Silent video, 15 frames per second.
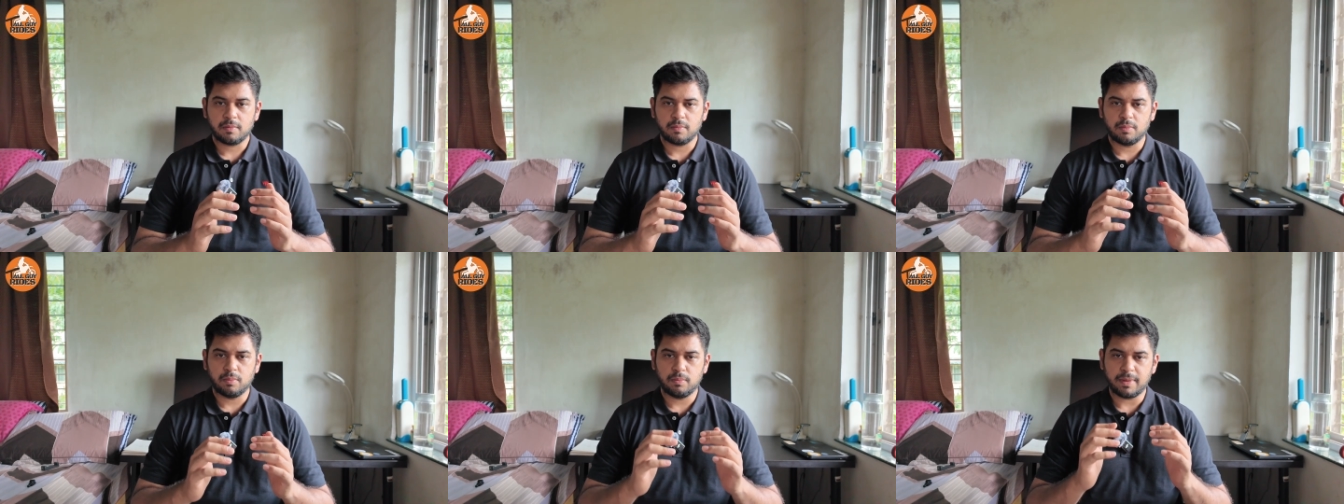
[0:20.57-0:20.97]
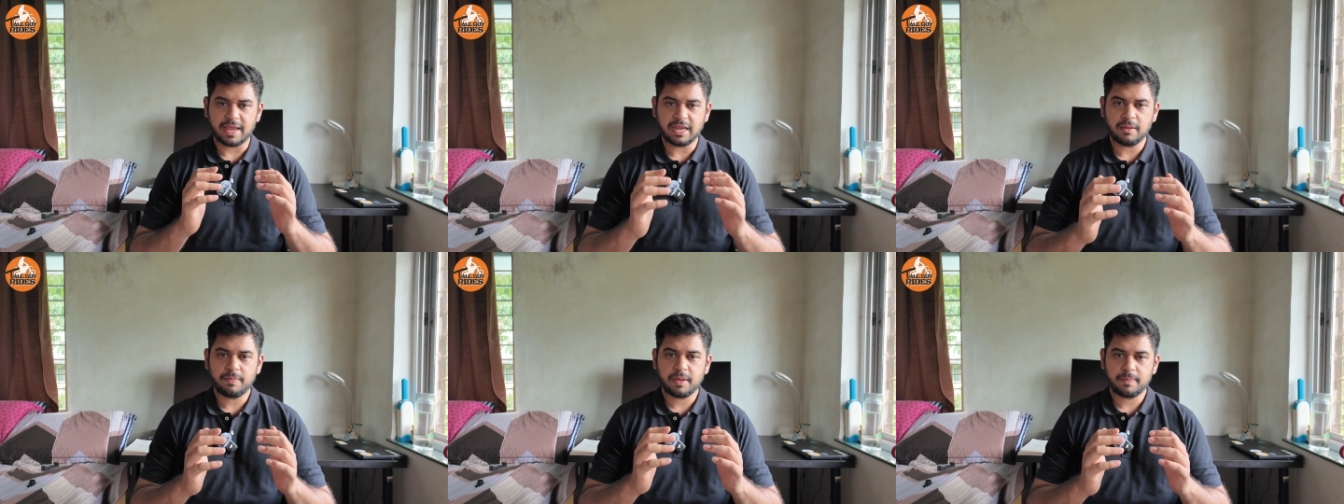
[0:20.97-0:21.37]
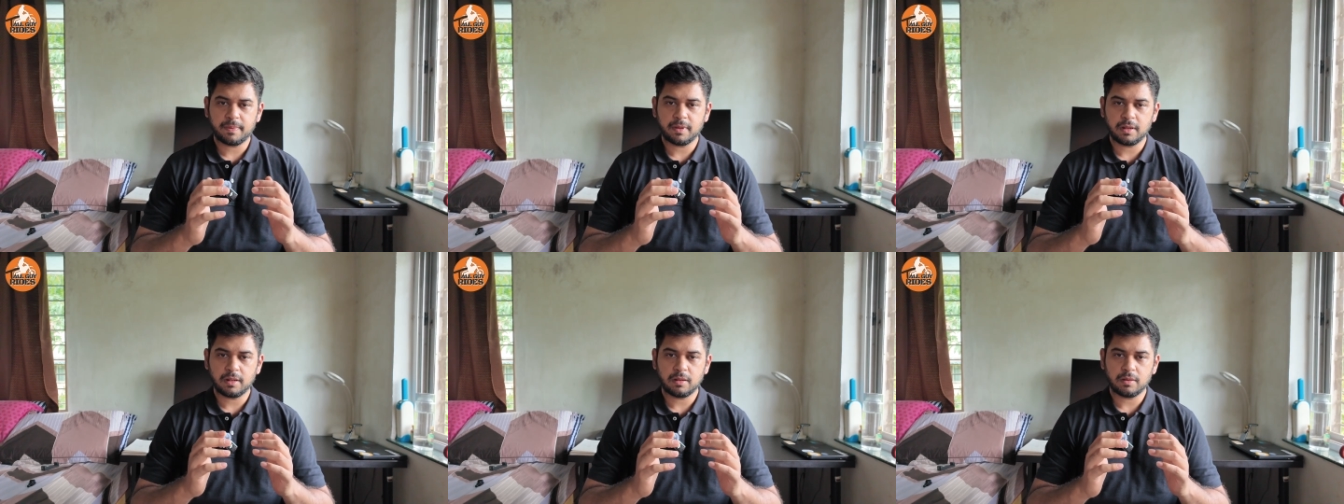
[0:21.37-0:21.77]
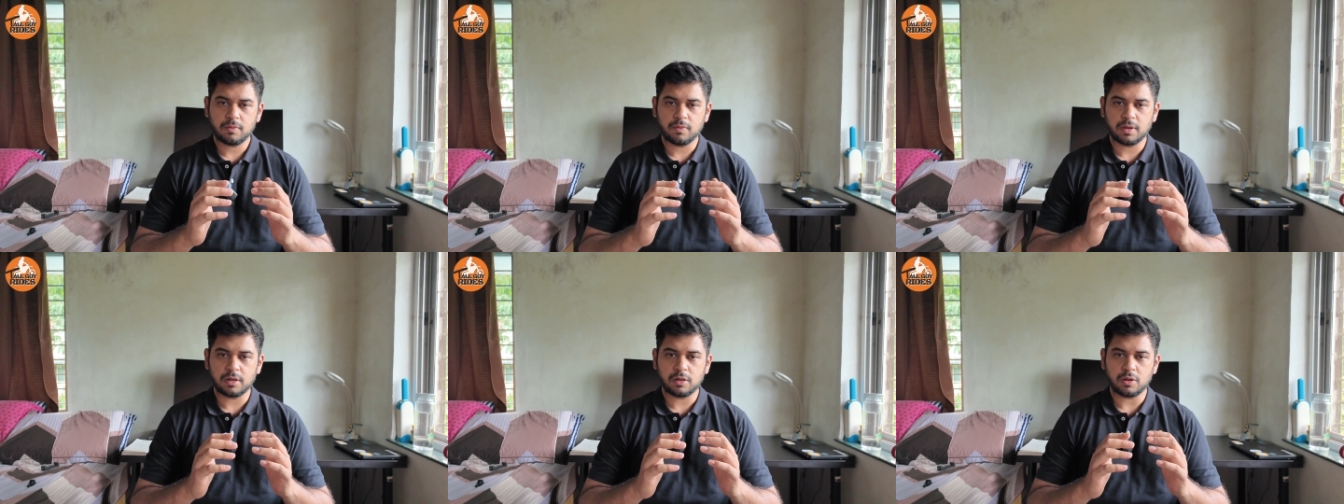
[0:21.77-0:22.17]
many people
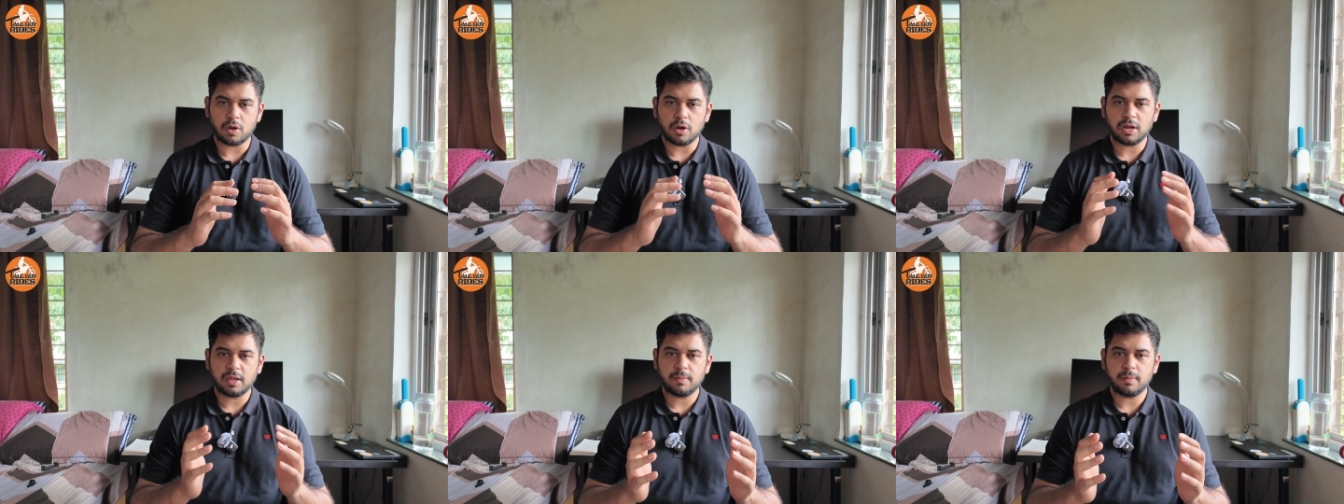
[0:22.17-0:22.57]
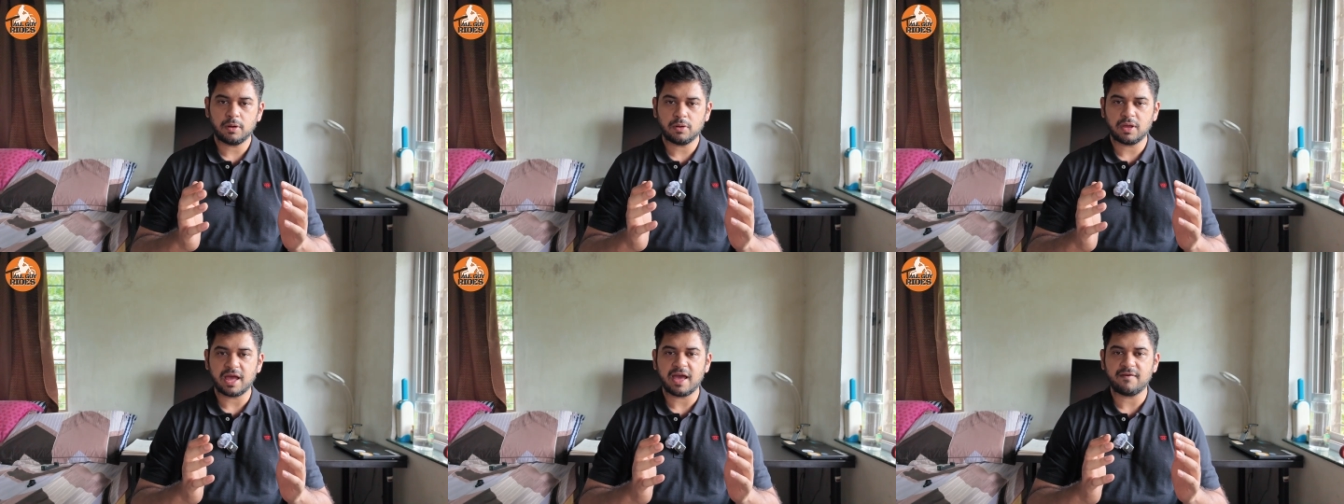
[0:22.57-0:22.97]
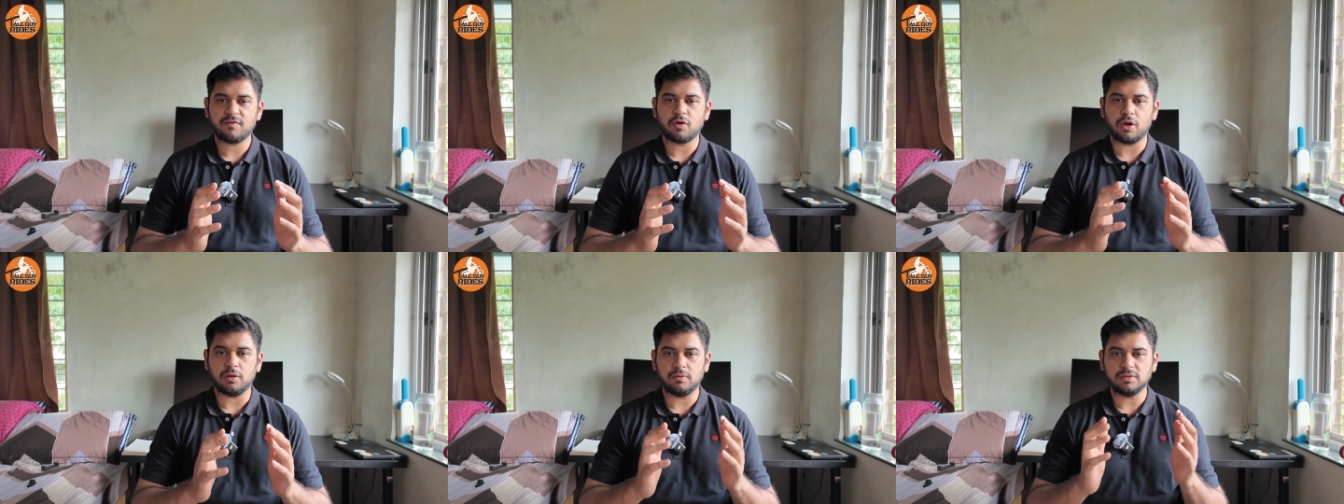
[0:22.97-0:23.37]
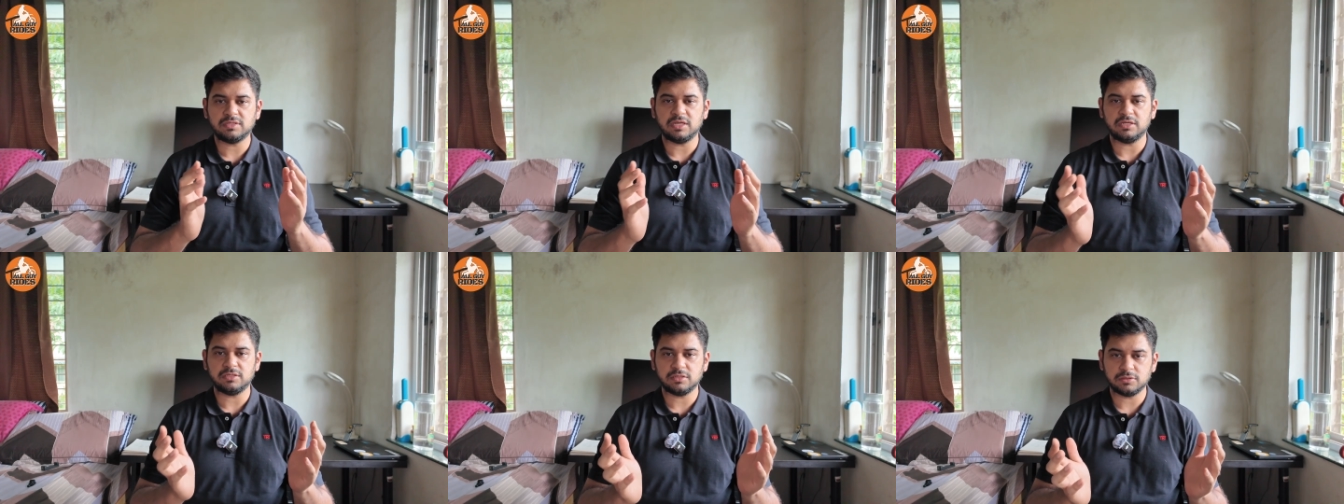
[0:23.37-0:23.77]
were not able to have
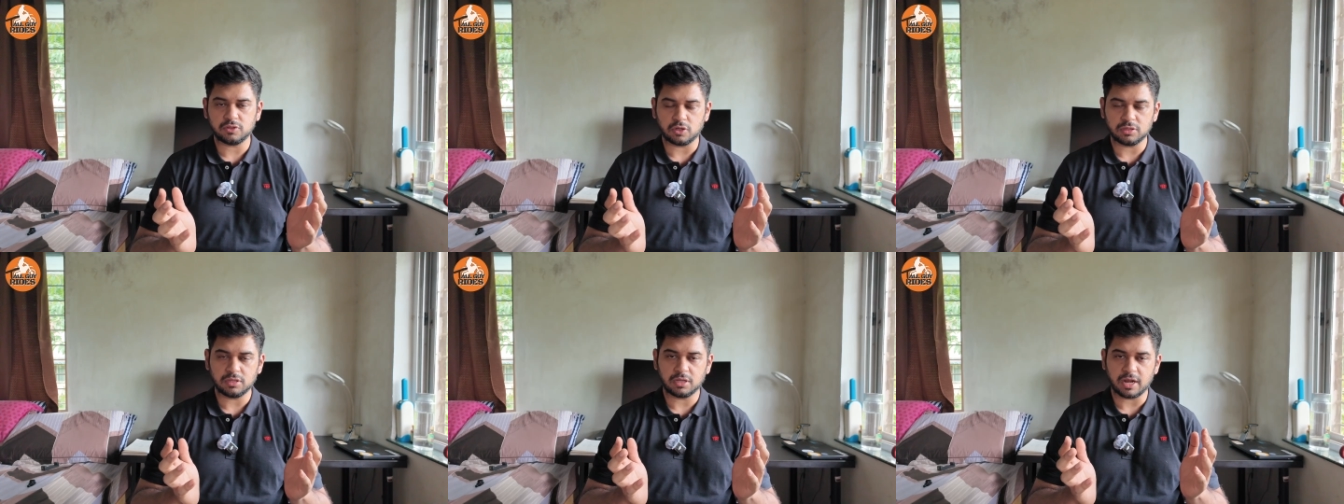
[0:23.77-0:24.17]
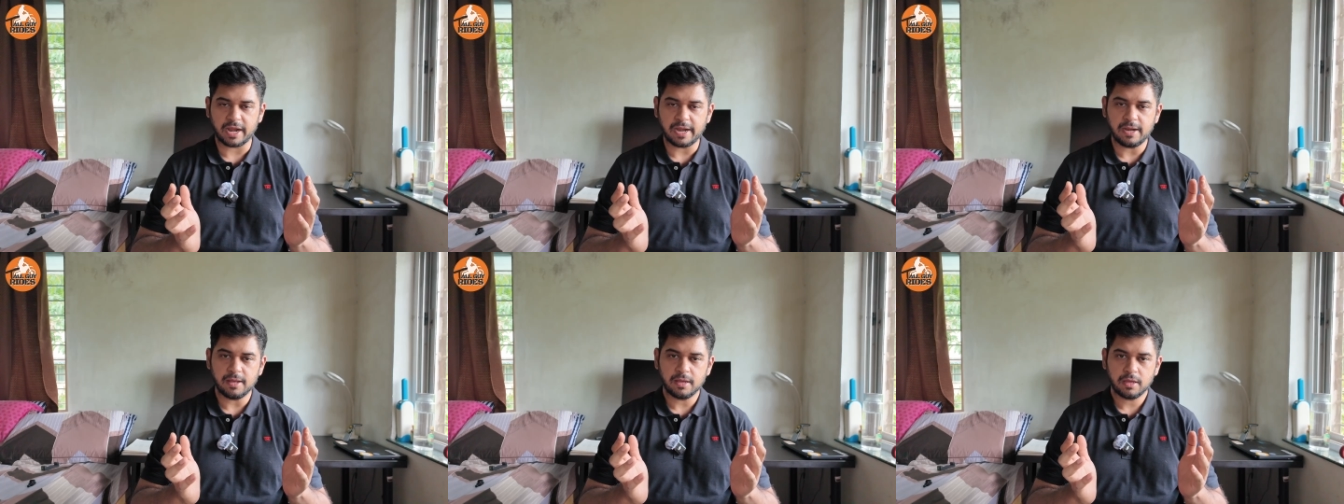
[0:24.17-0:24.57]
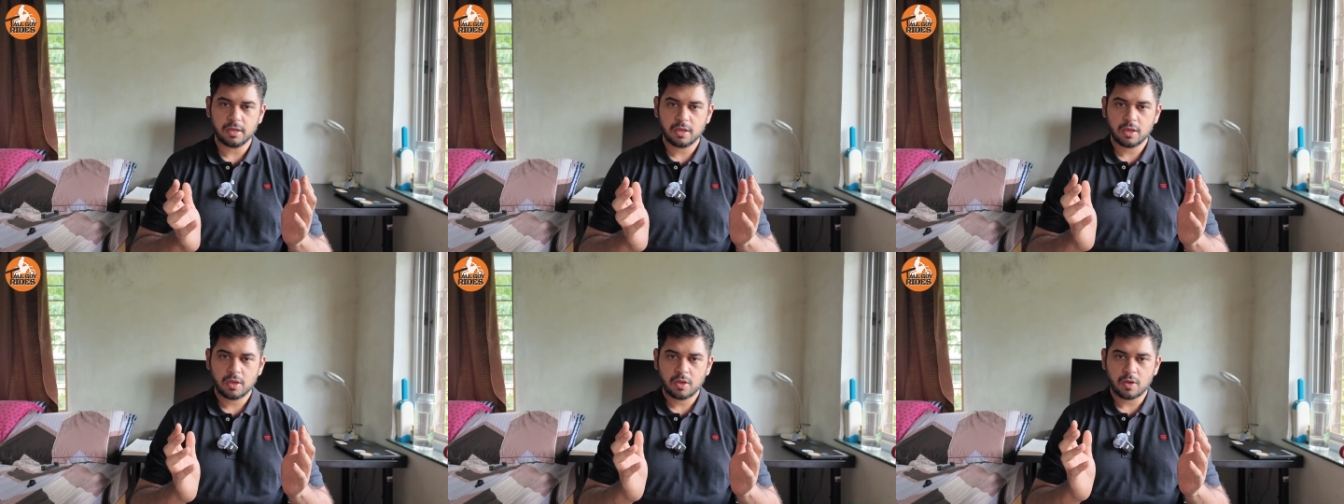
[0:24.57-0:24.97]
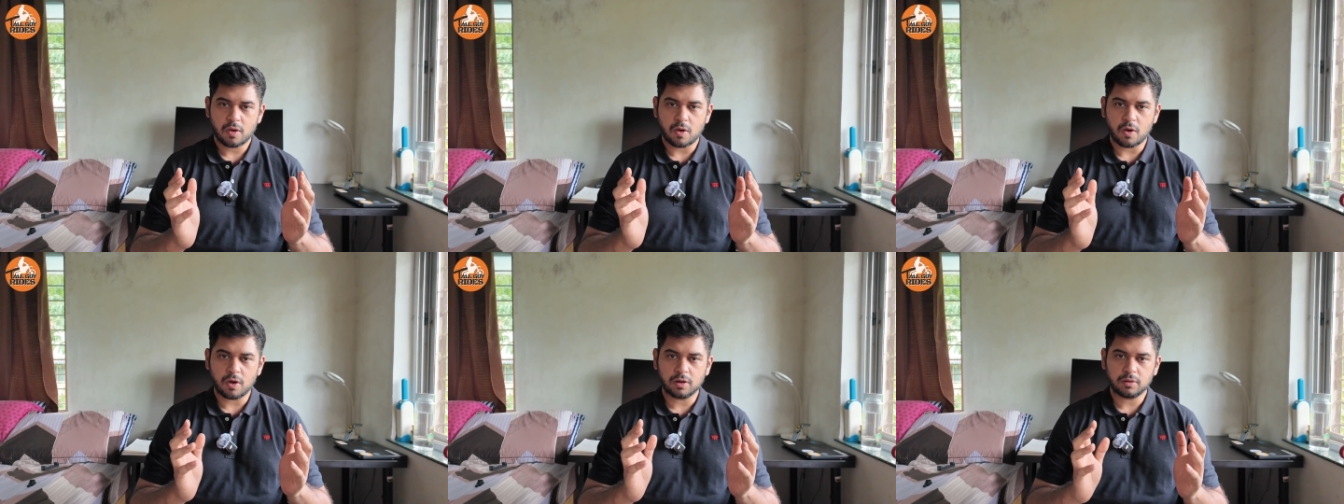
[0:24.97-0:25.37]
conversations on the ride,
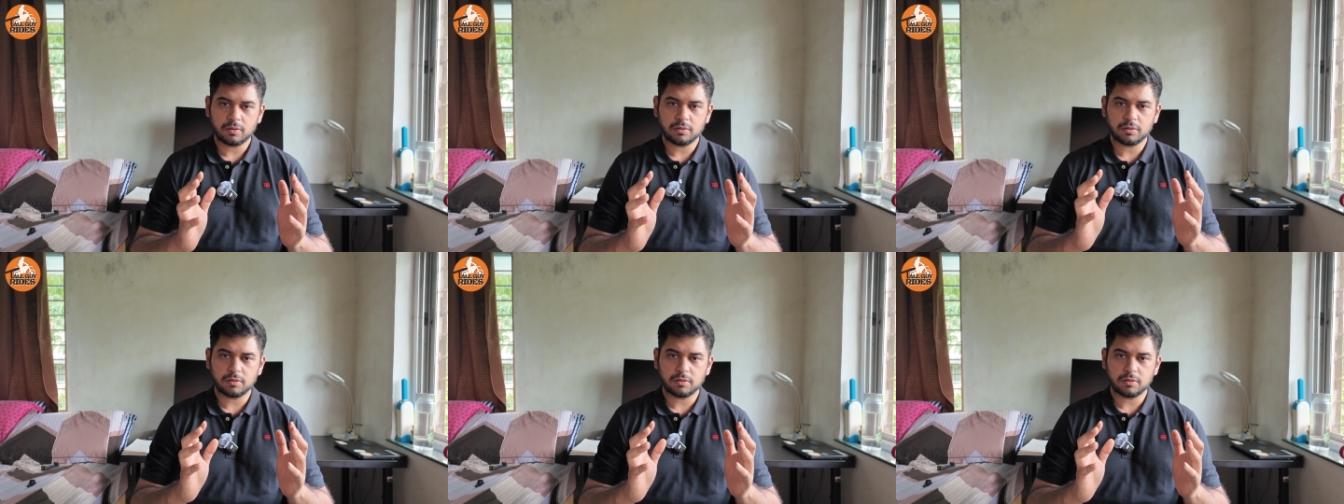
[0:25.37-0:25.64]
or